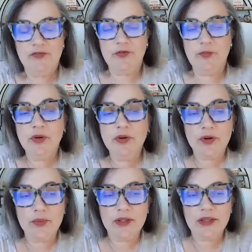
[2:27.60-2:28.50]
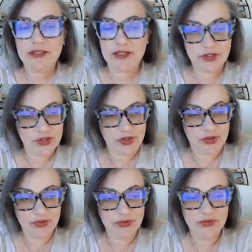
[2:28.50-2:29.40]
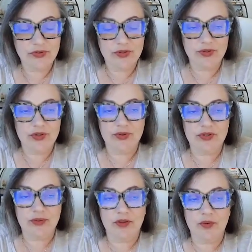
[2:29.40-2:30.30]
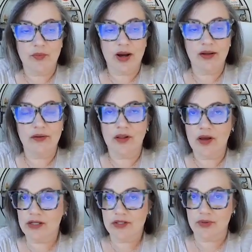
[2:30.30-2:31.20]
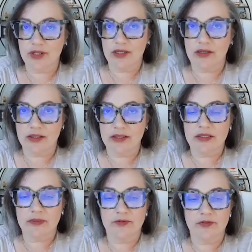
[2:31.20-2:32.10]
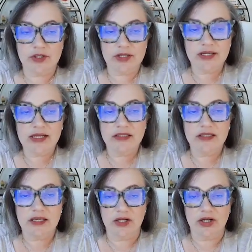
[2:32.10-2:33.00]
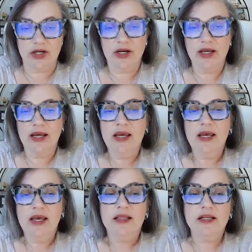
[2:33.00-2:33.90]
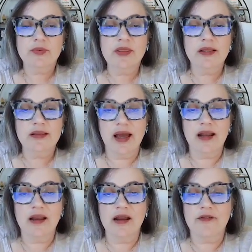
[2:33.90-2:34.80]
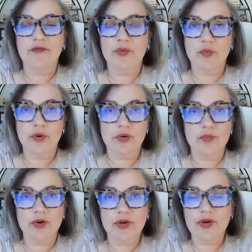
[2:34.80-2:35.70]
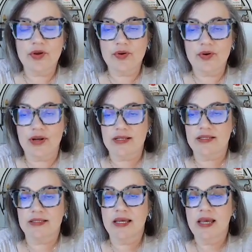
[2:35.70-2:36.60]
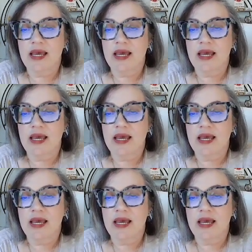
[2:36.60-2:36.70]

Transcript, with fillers: familiar with this issue due to some of the wild laws going on in some of our states here. That's when the lining of the womb or the uterus